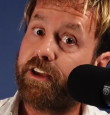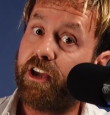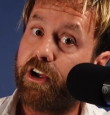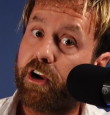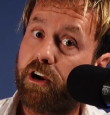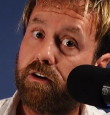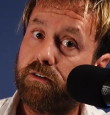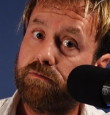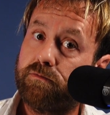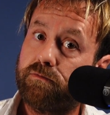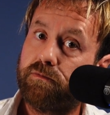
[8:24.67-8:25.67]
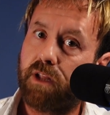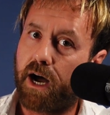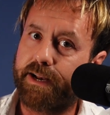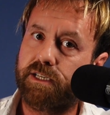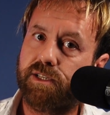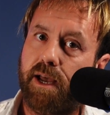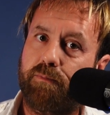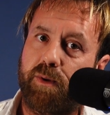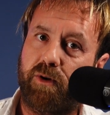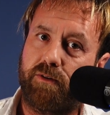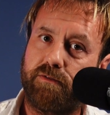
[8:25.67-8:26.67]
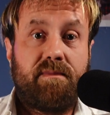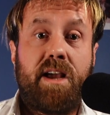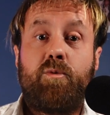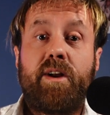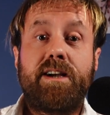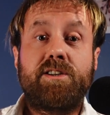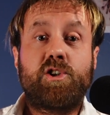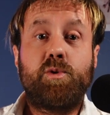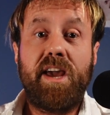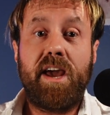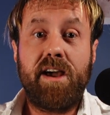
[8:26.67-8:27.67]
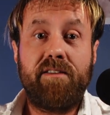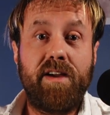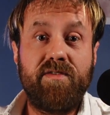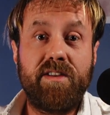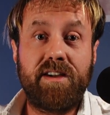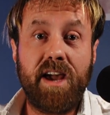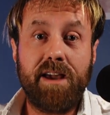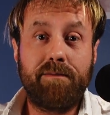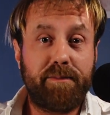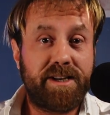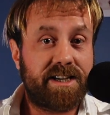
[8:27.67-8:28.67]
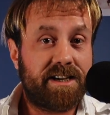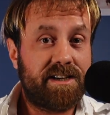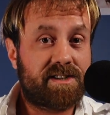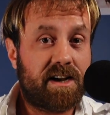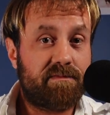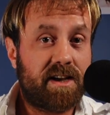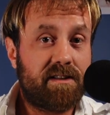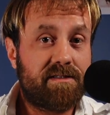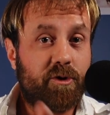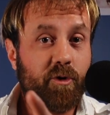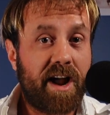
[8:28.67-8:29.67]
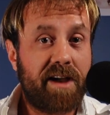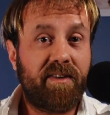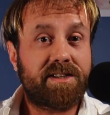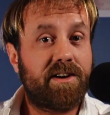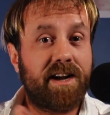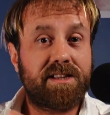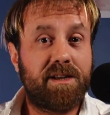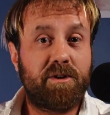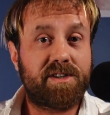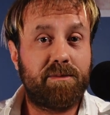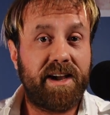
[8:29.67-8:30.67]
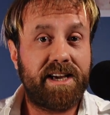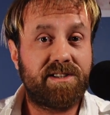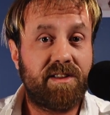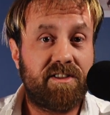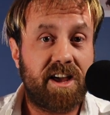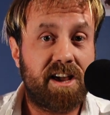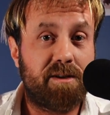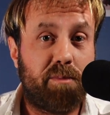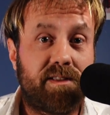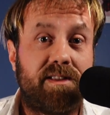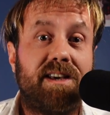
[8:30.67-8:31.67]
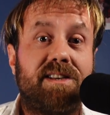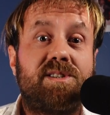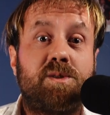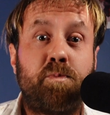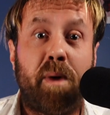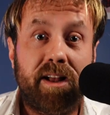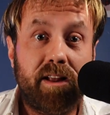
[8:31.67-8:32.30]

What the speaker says: year, unacceptable. And what else do we have in the game? Let me tell you something. The graphics are not the most amazing thing, but the spell